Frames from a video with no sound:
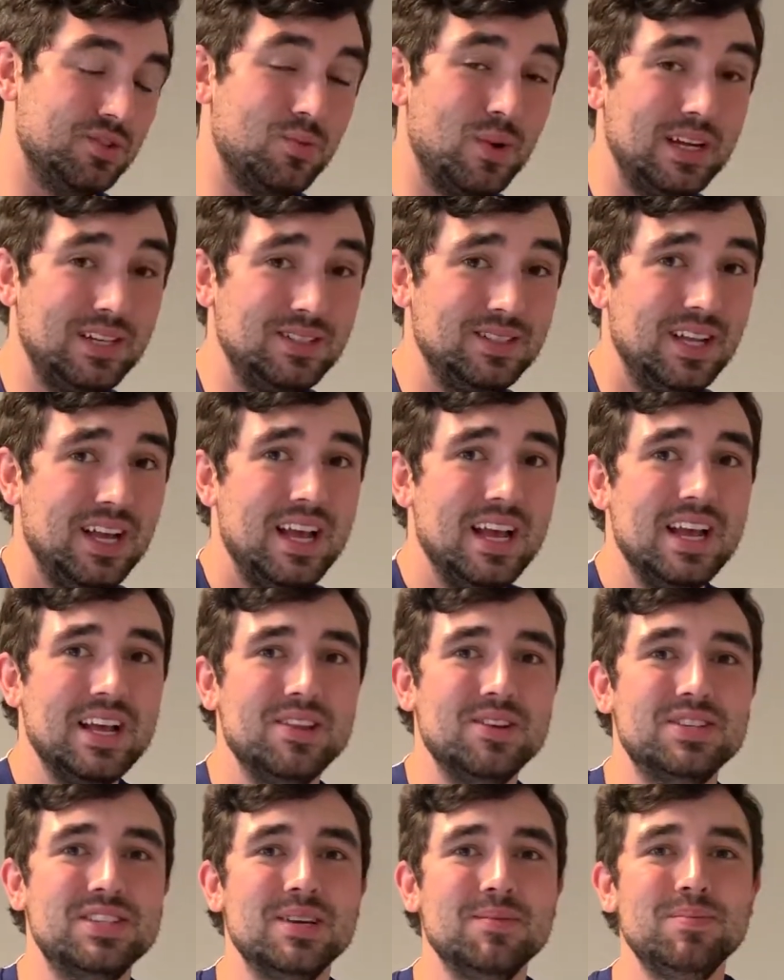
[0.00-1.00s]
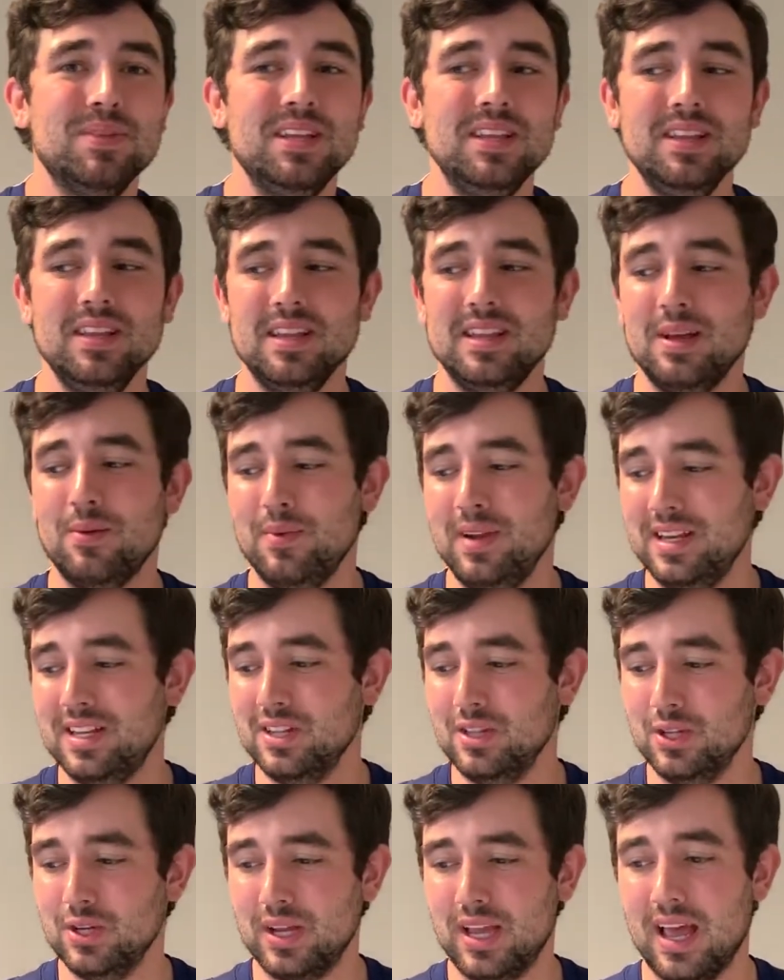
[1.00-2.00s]
Well, there's something that we need to
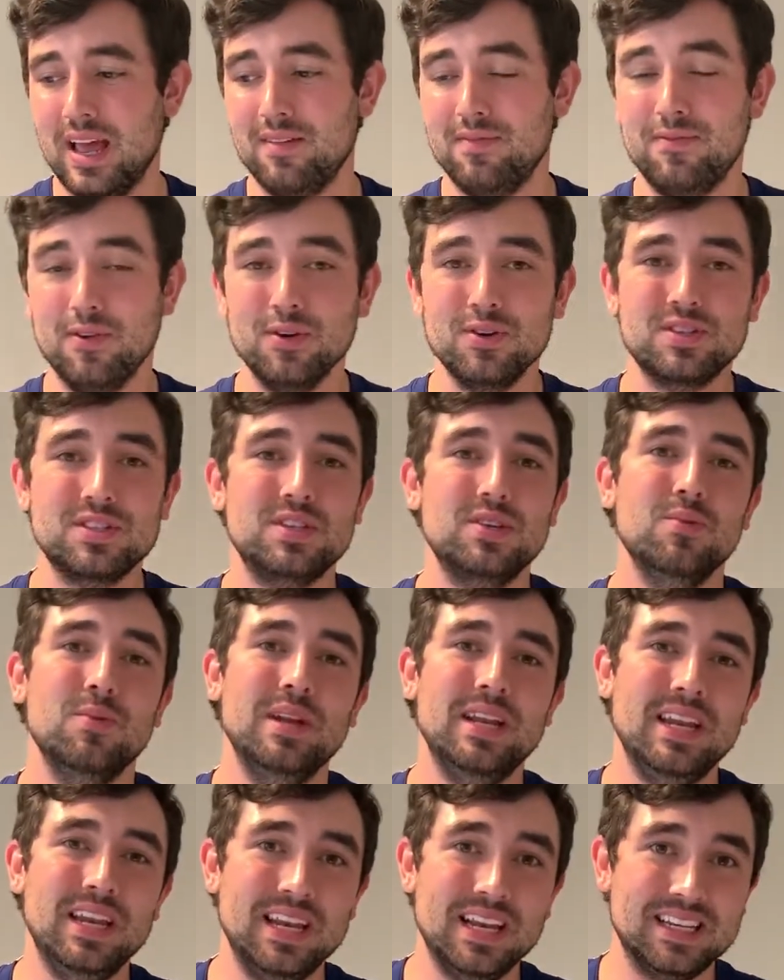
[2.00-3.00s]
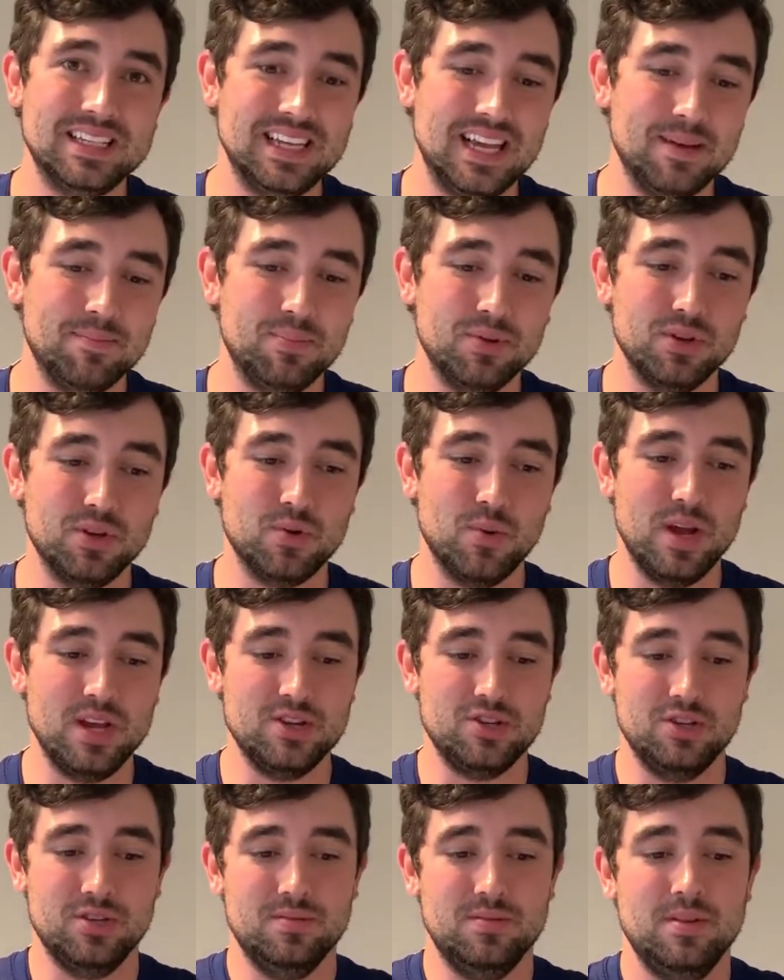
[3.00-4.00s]
look at. First, we need an example
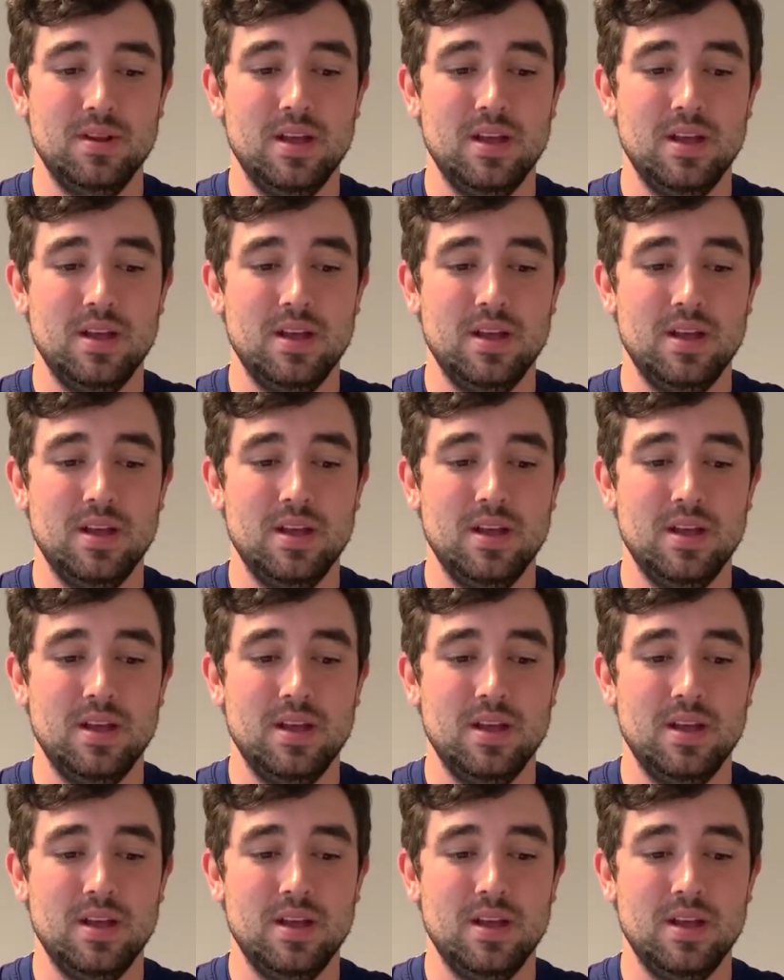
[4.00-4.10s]
equation.